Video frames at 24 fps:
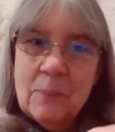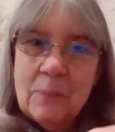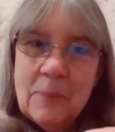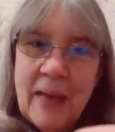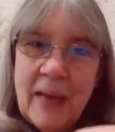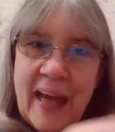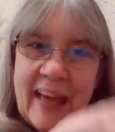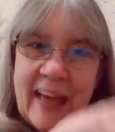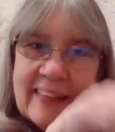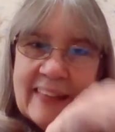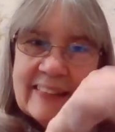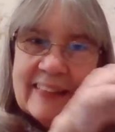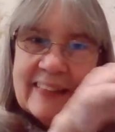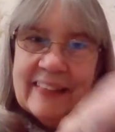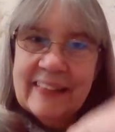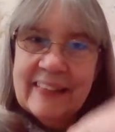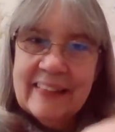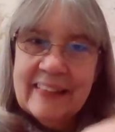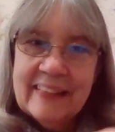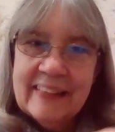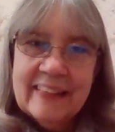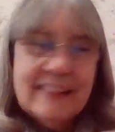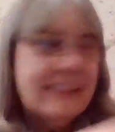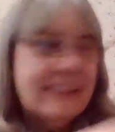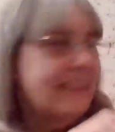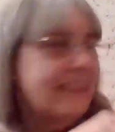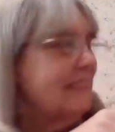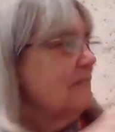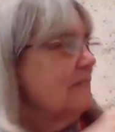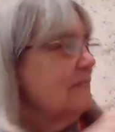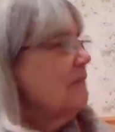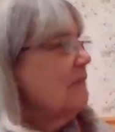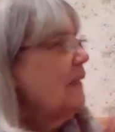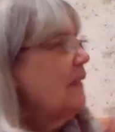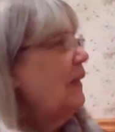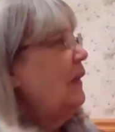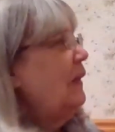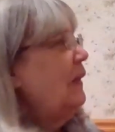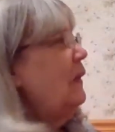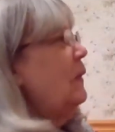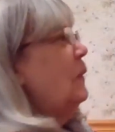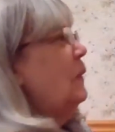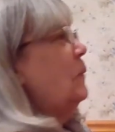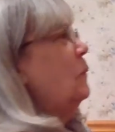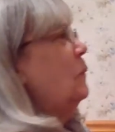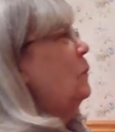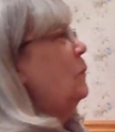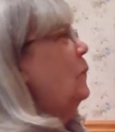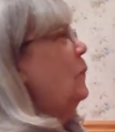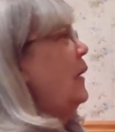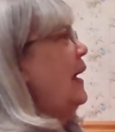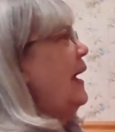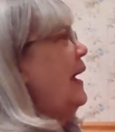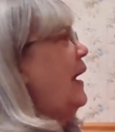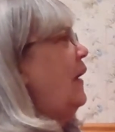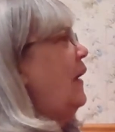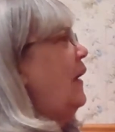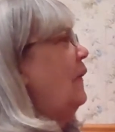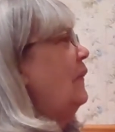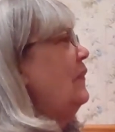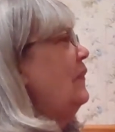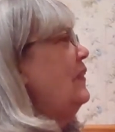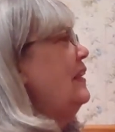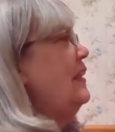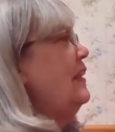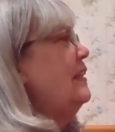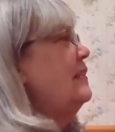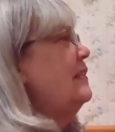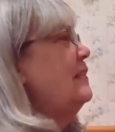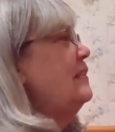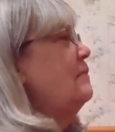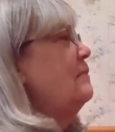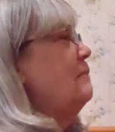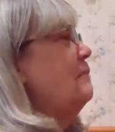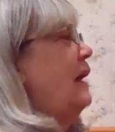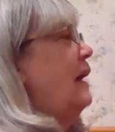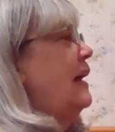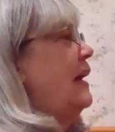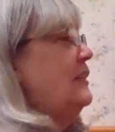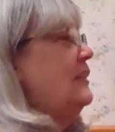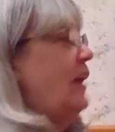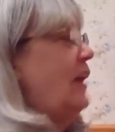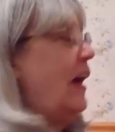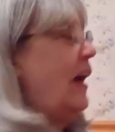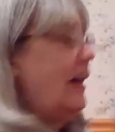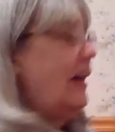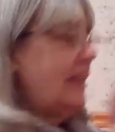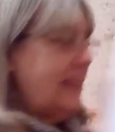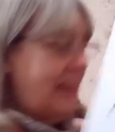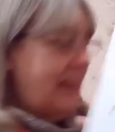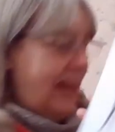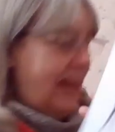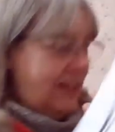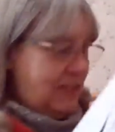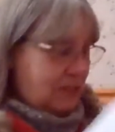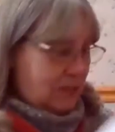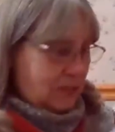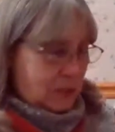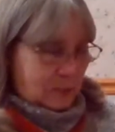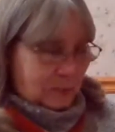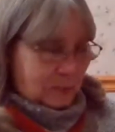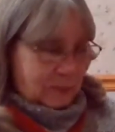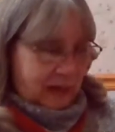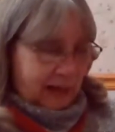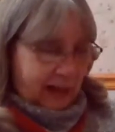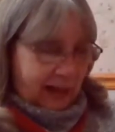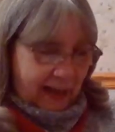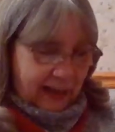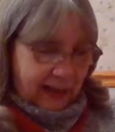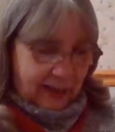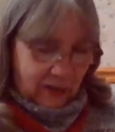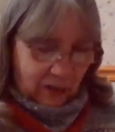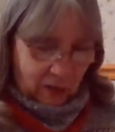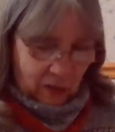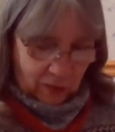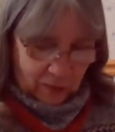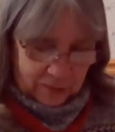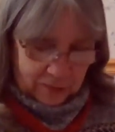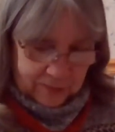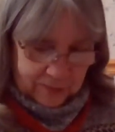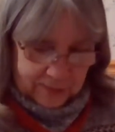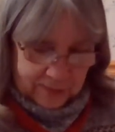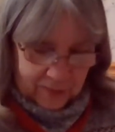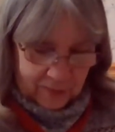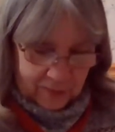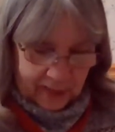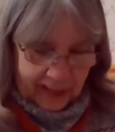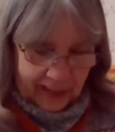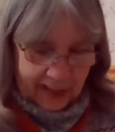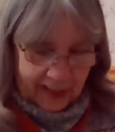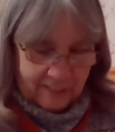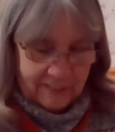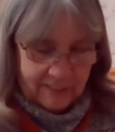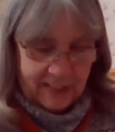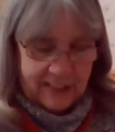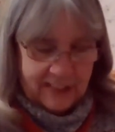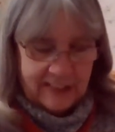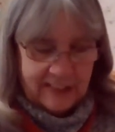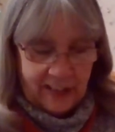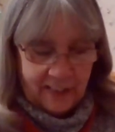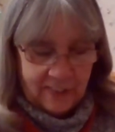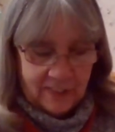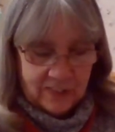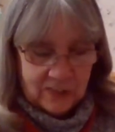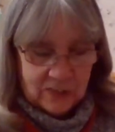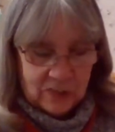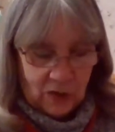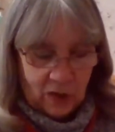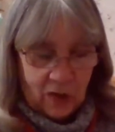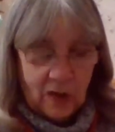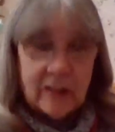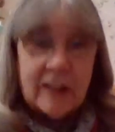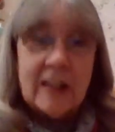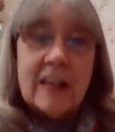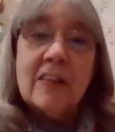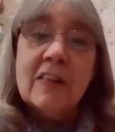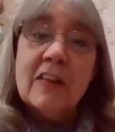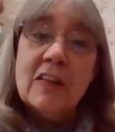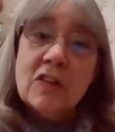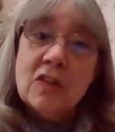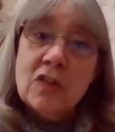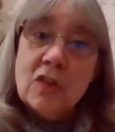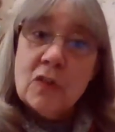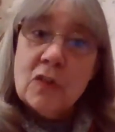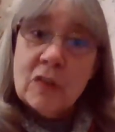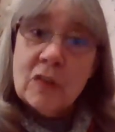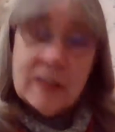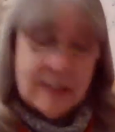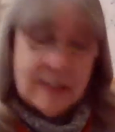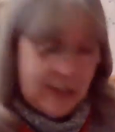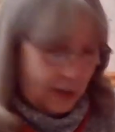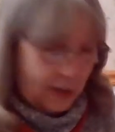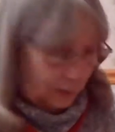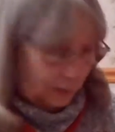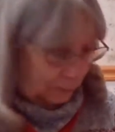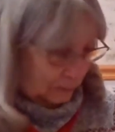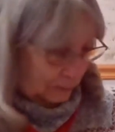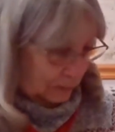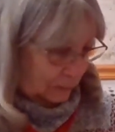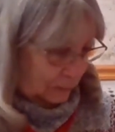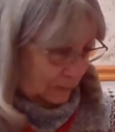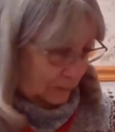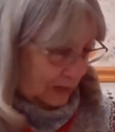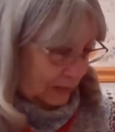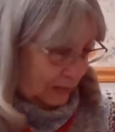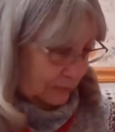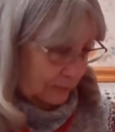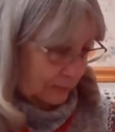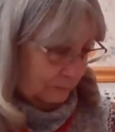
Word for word: pet. Well, this is my doggy I drew, but I also have another doggy that you can help me with.